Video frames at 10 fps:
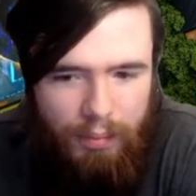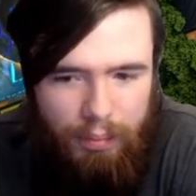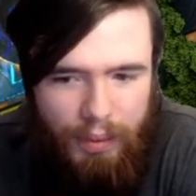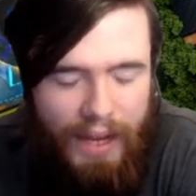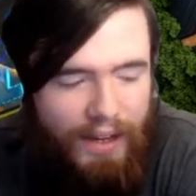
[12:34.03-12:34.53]

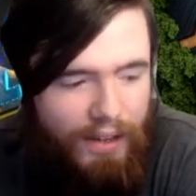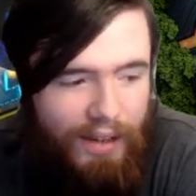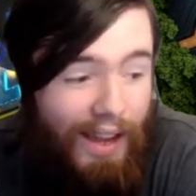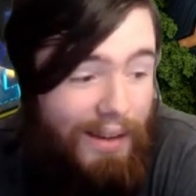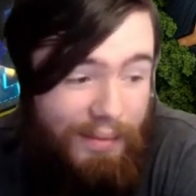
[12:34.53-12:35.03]
Blackout,
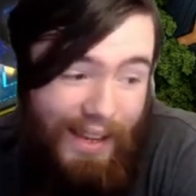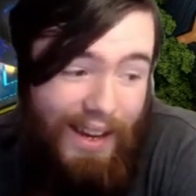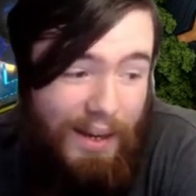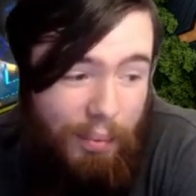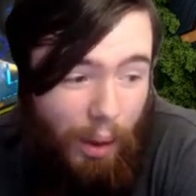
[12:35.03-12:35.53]
uh, ah,
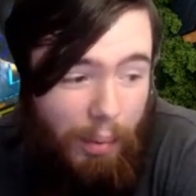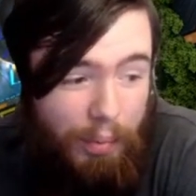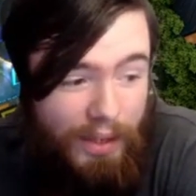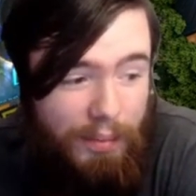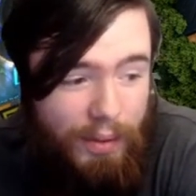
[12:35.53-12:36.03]
yeah,
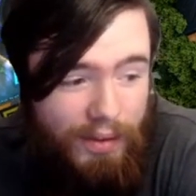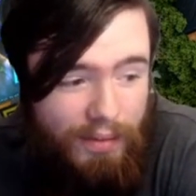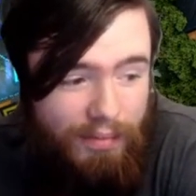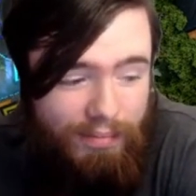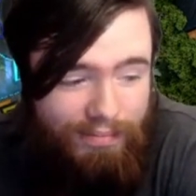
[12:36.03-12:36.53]
probably, but
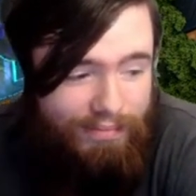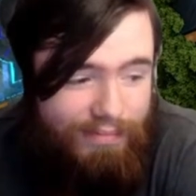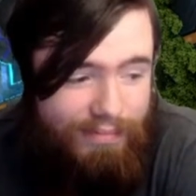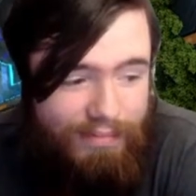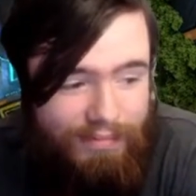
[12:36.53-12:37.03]

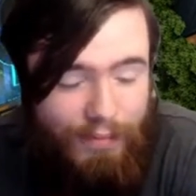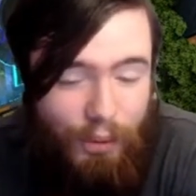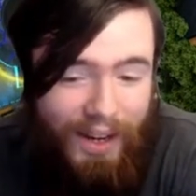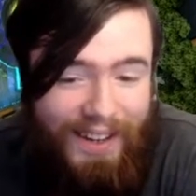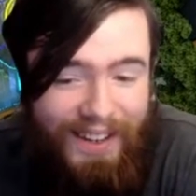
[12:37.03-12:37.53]

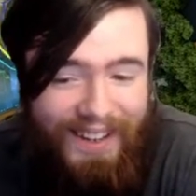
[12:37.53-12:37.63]
okay,